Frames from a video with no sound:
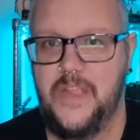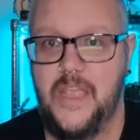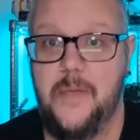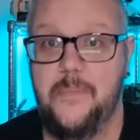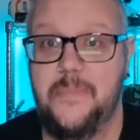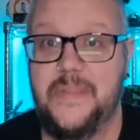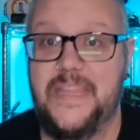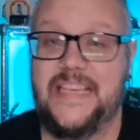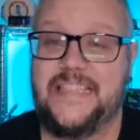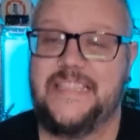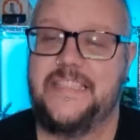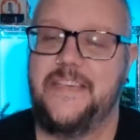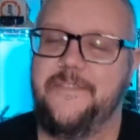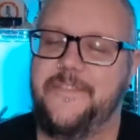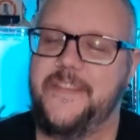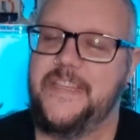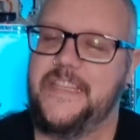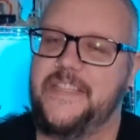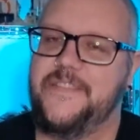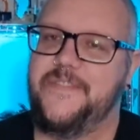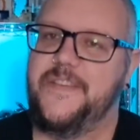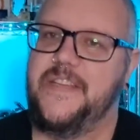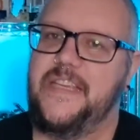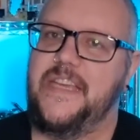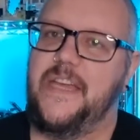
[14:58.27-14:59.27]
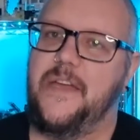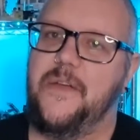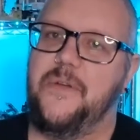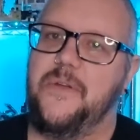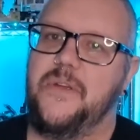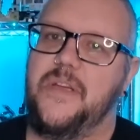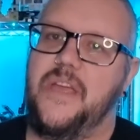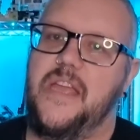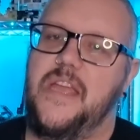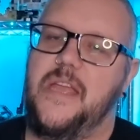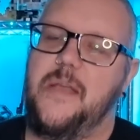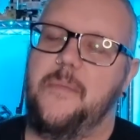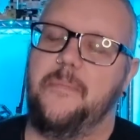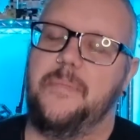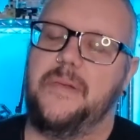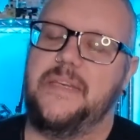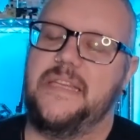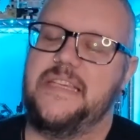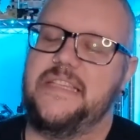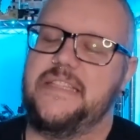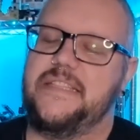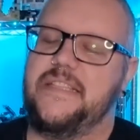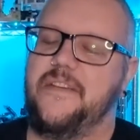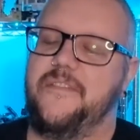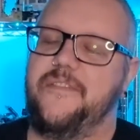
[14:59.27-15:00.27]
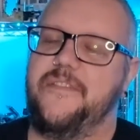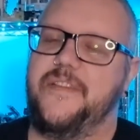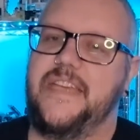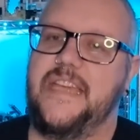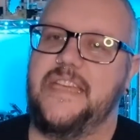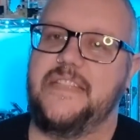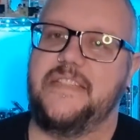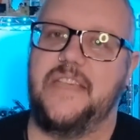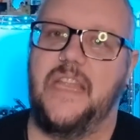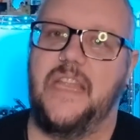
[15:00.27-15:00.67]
But that's it for this video. Please don't forget to